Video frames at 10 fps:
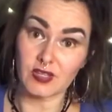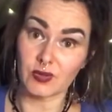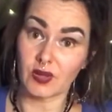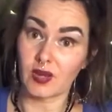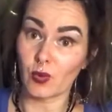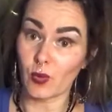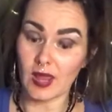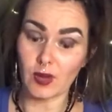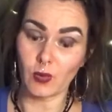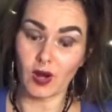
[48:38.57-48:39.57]
in a
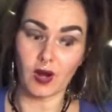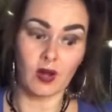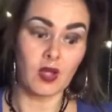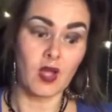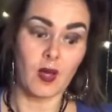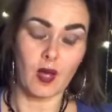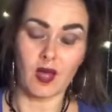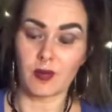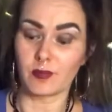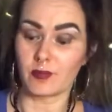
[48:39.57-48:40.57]
way where
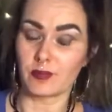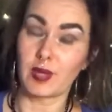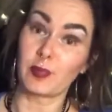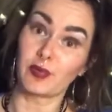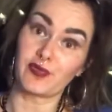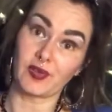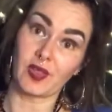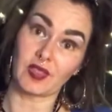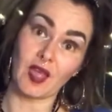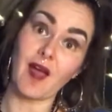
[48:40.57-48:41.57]
people feel
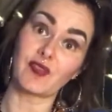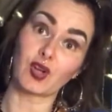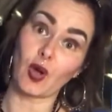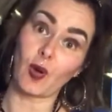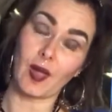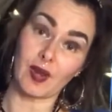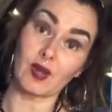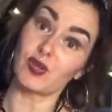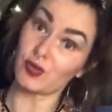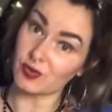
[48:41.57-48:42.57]
like they have to go ahead
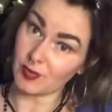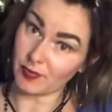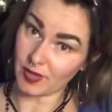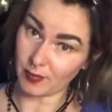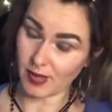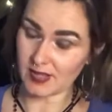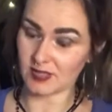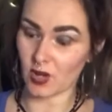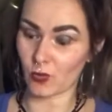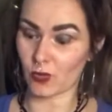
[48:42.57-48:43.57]
and do something based
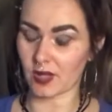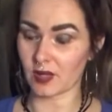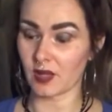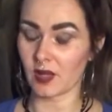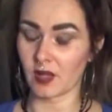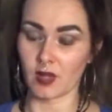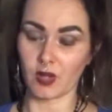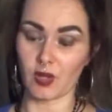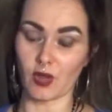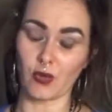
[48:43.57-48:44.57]
on what
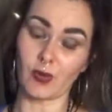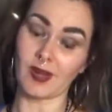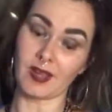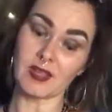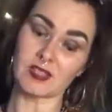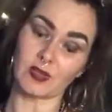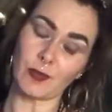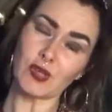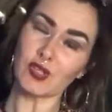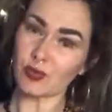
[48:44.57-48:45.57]
the reading is. So let
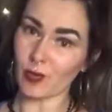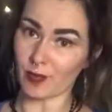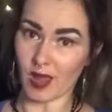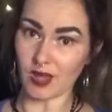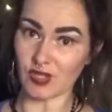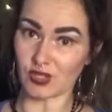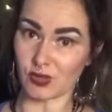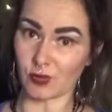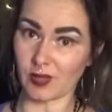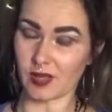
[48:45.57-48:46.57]
me just remind
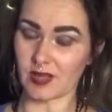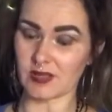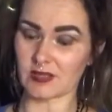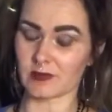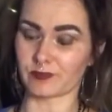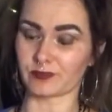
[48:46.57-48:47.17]
you, because